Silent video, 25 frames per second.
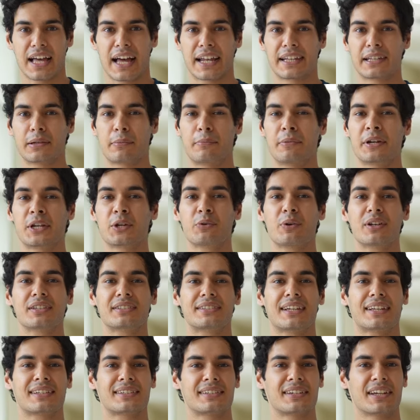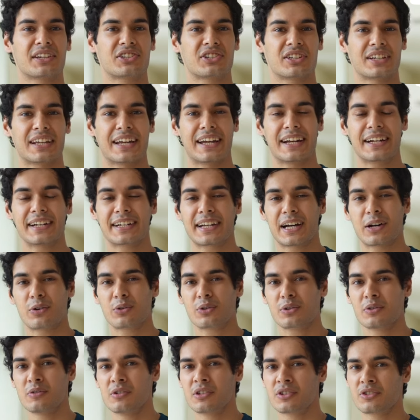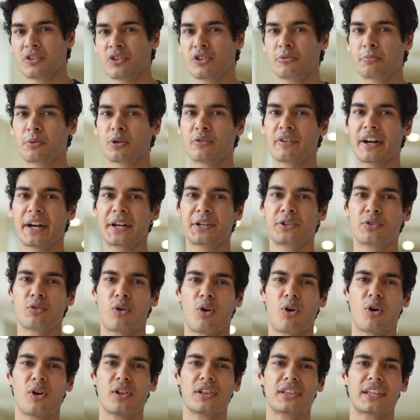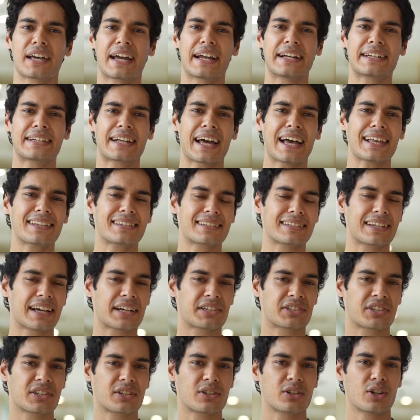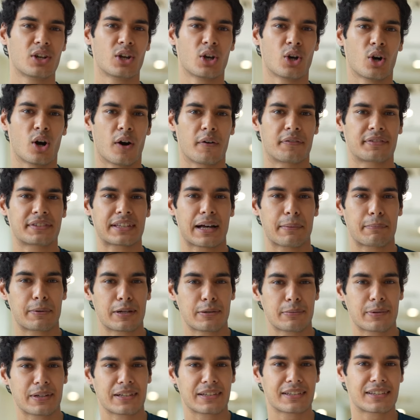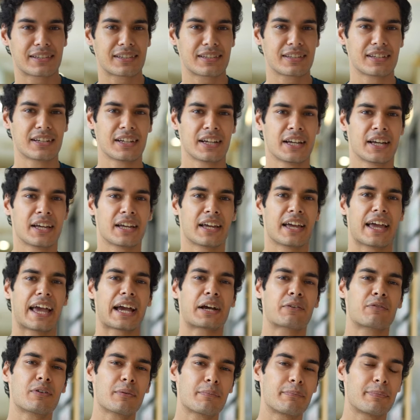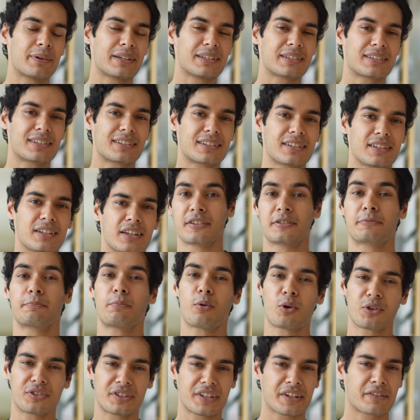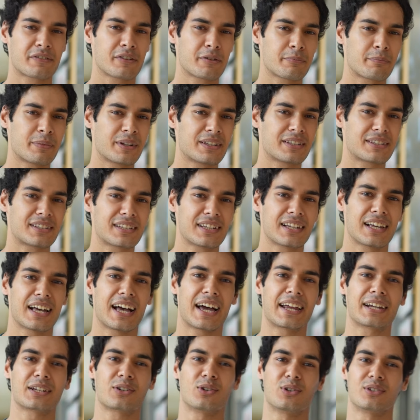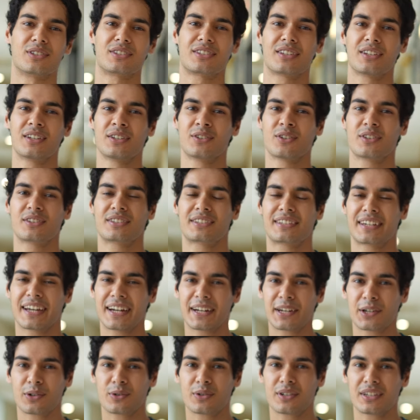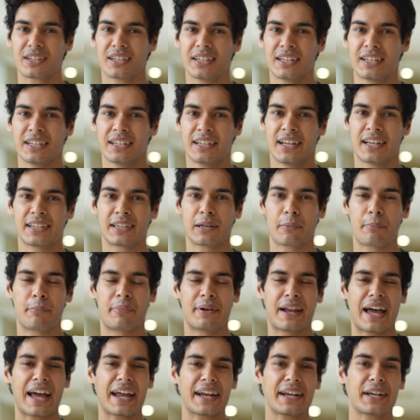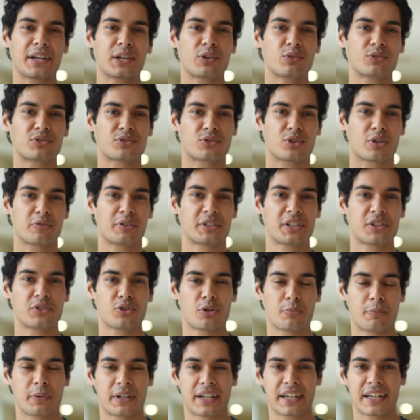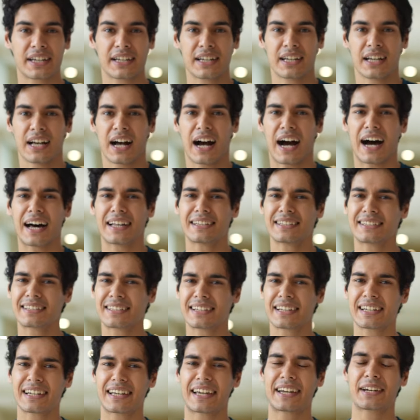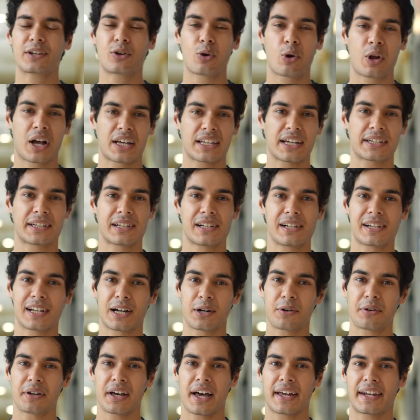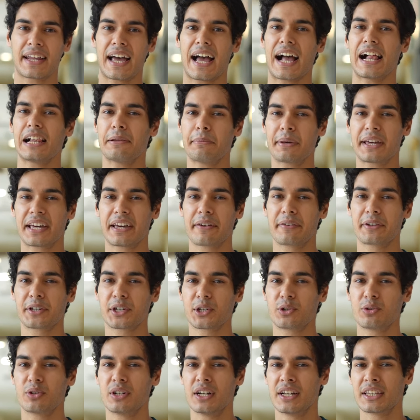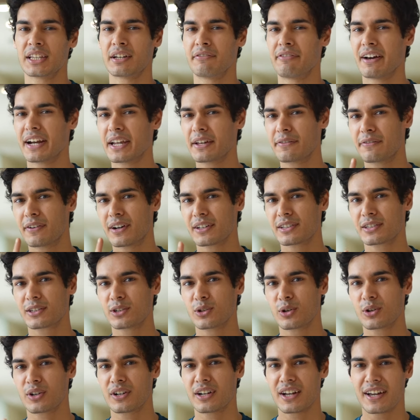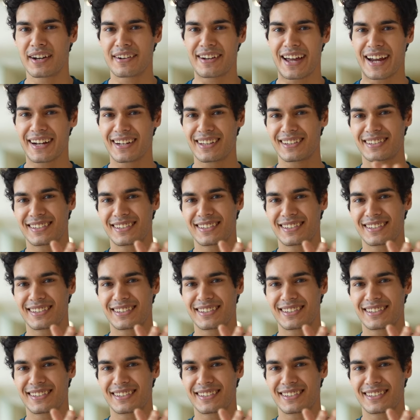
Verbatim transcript: and the newest destination in town going to provide you all the entire selection of supplements equipments sports equipments and goods stay tuned is a brand new store which is opening unseen in Kolkata till now. I'll be giving you the very first look right